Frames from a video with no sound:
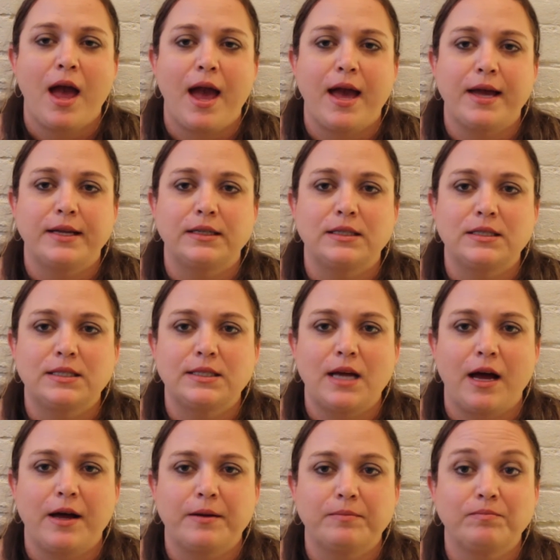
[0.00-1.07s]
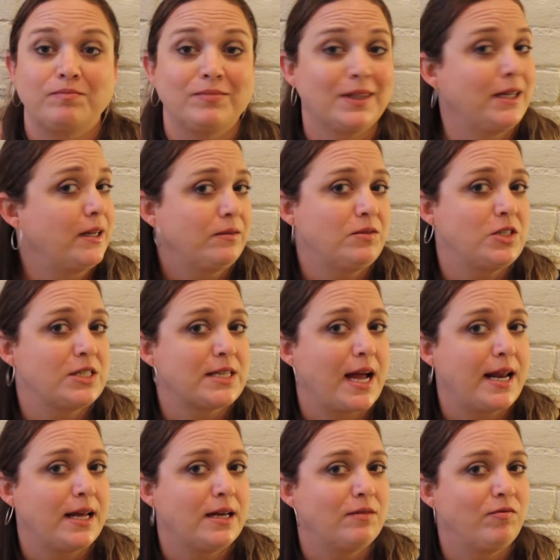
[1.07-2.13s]
and you know, just
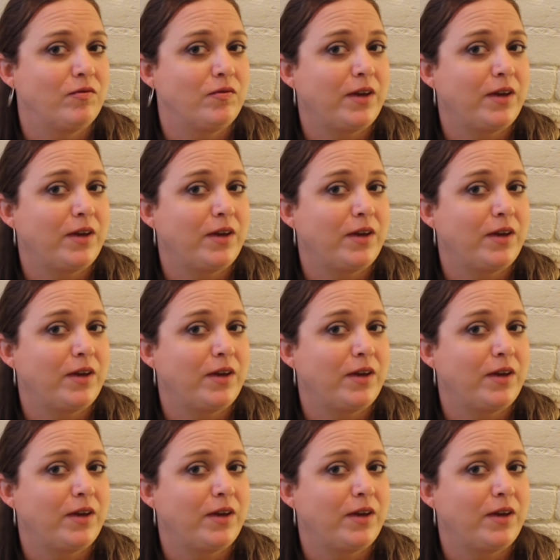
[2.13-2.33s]
kind of